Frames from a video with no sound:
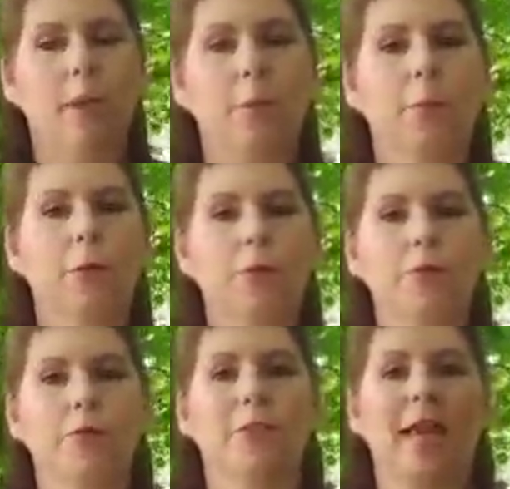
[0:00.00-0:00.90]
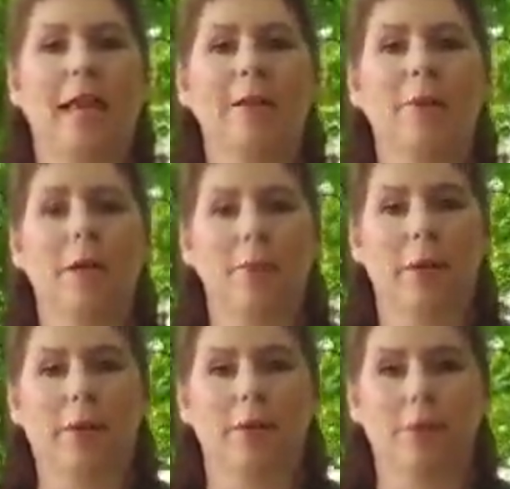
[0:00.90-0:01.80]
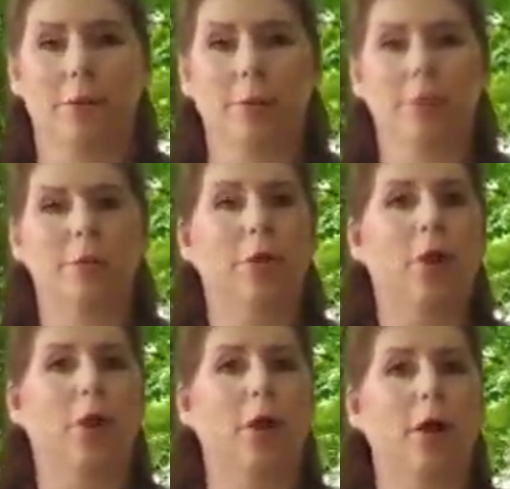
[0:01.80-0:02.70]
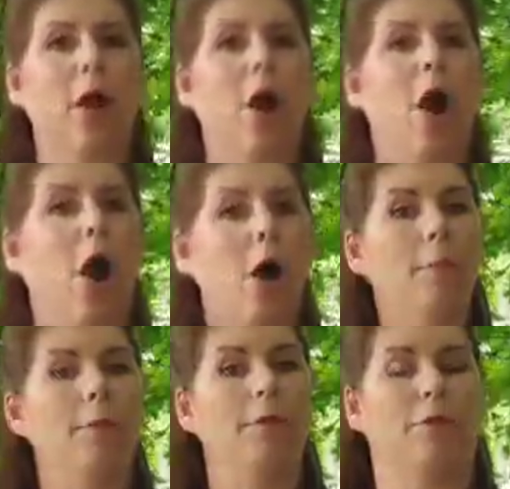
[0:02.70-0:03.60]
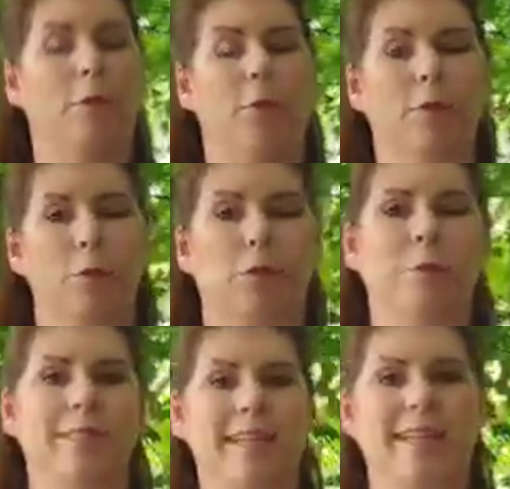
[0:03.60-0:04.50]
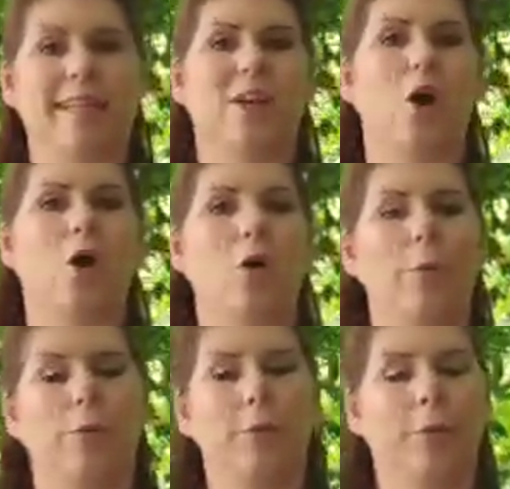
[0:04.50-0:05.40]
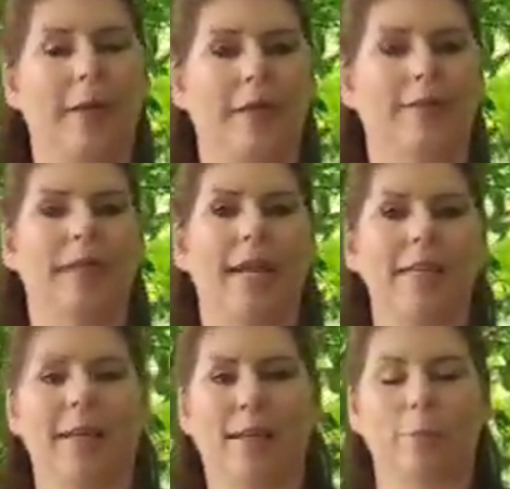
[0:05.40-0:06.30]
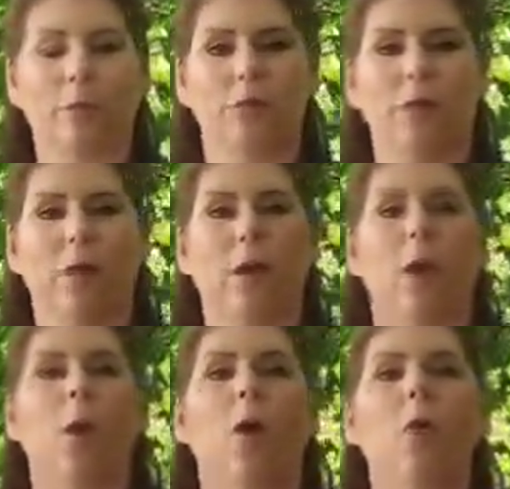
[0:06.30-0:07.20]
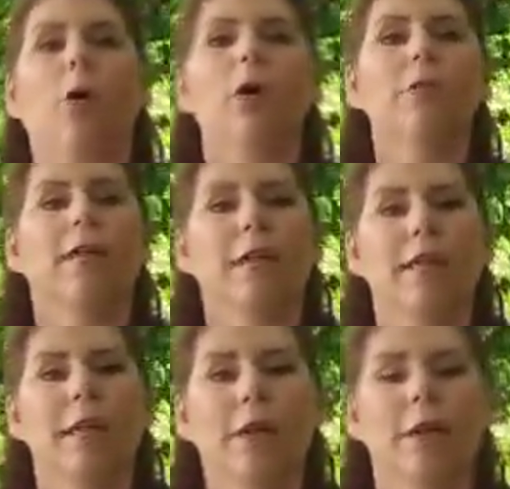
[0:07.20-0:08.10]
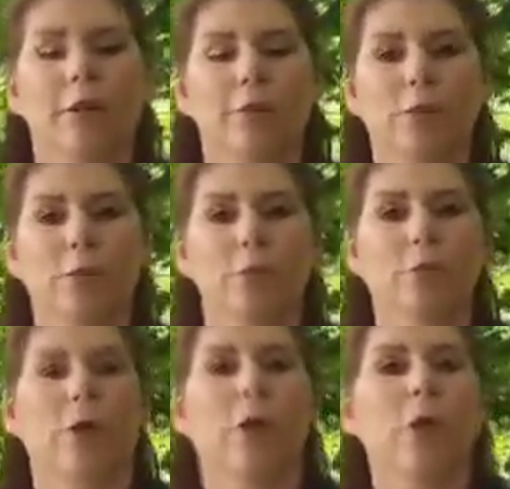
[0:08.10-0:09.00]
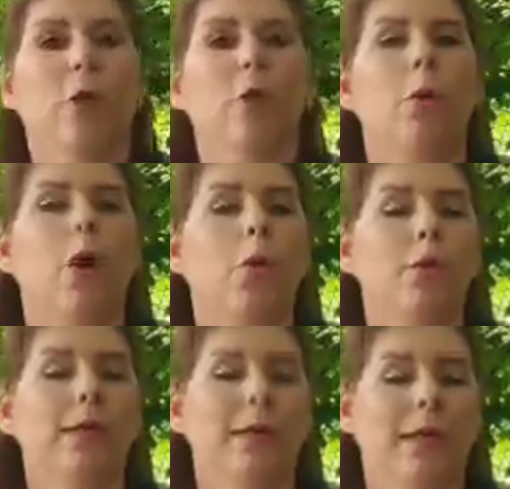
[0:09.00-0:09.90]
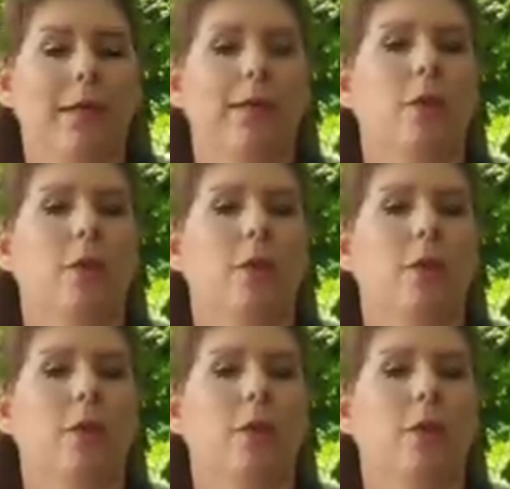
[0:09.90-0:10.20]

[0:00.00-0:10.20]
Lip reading: producers and primary consumers are omnivores, which means they eat all, both plants and animals, or secondary consumers who only eat